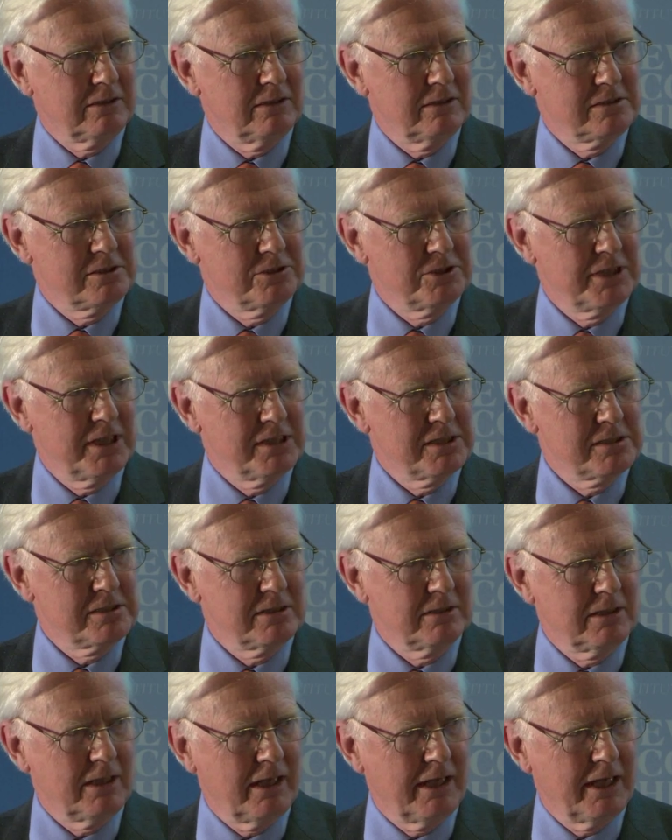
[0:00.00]

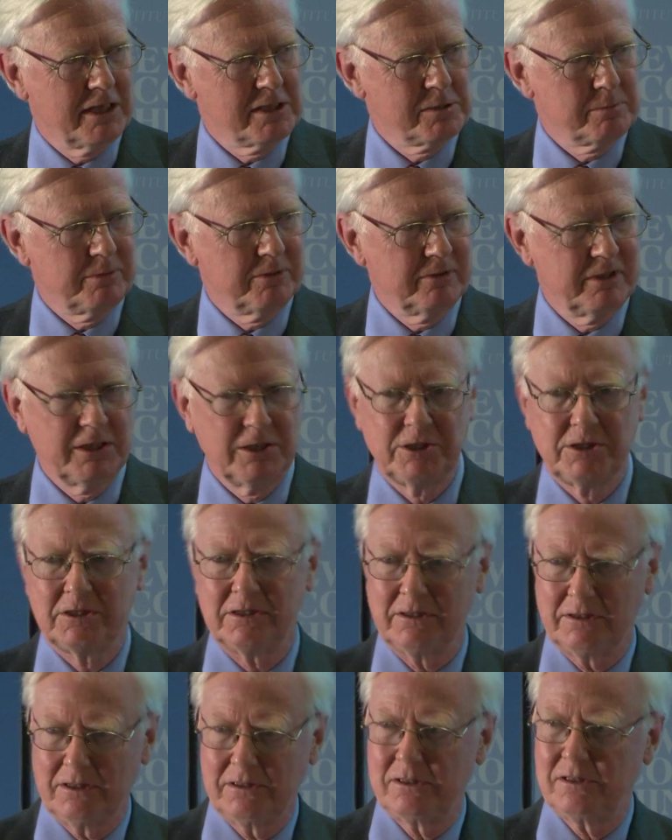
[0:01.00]
suggests
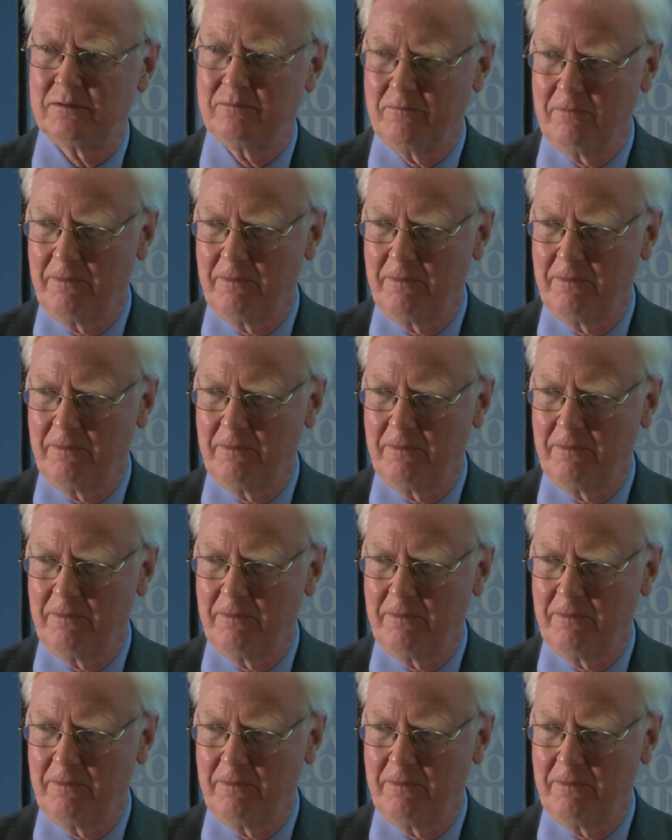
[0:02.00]
aspirations.